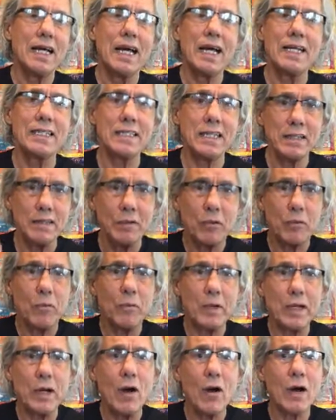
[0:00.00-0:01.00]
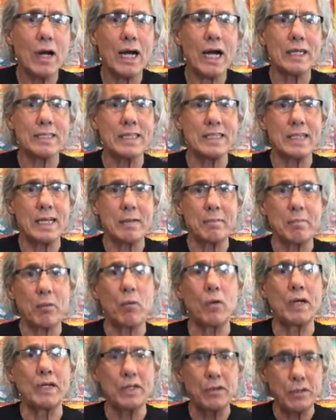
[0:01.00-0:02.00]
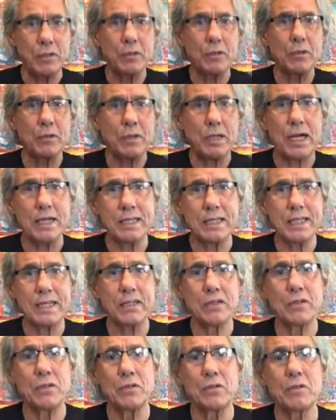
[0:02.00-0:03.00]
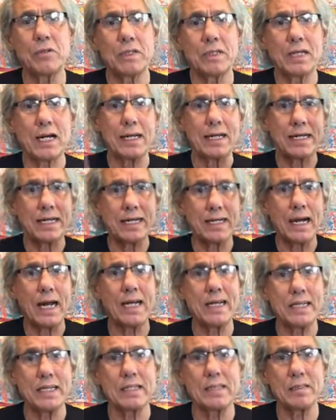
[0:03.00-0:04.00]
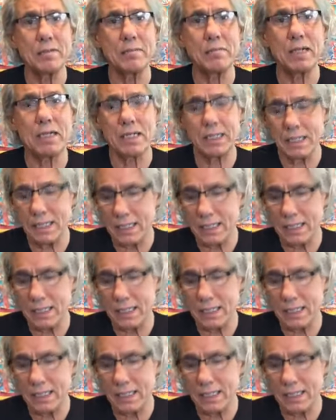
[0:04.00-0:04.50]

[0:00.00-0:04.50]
And we all got to that point who got ignited by